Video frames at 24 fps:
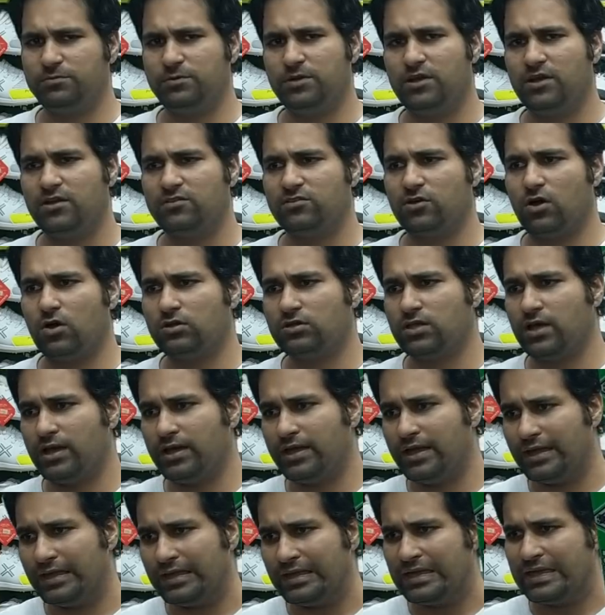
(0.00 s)
players or the
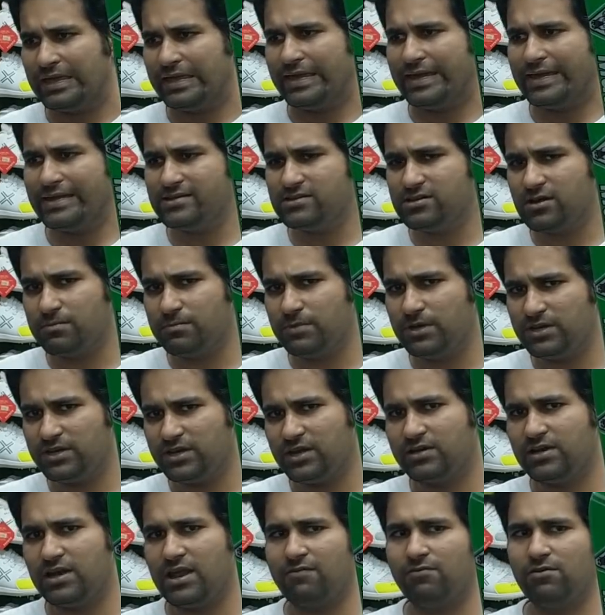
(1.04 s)

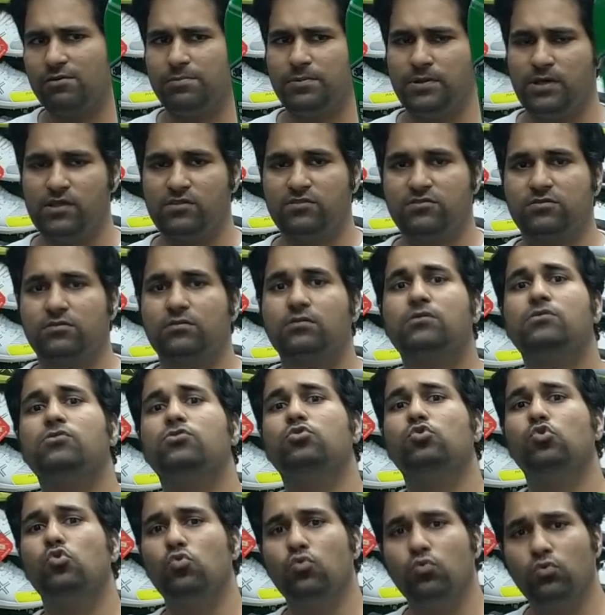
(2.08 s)
intermediate level players
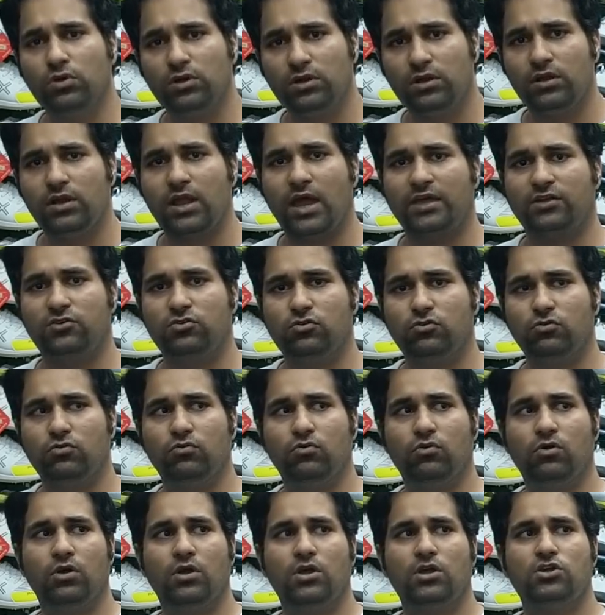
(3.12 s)
do like to
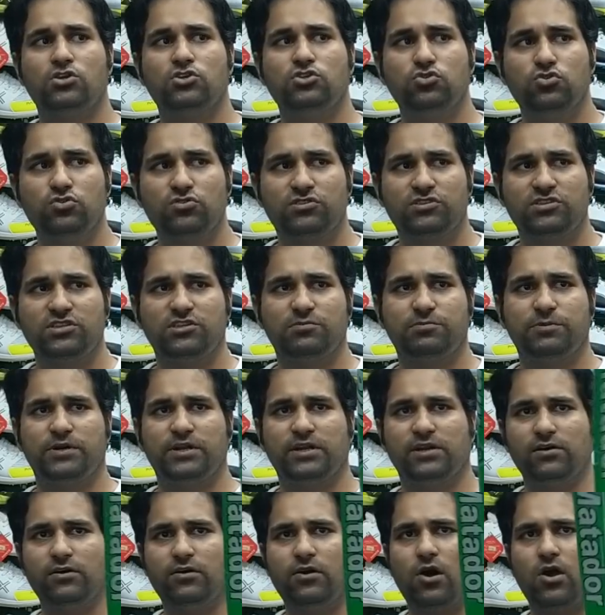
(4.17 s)
use these
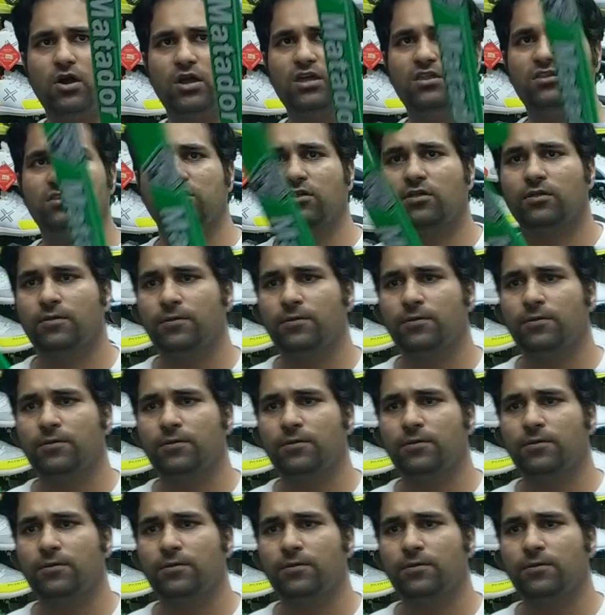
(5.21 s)
particular hockeys.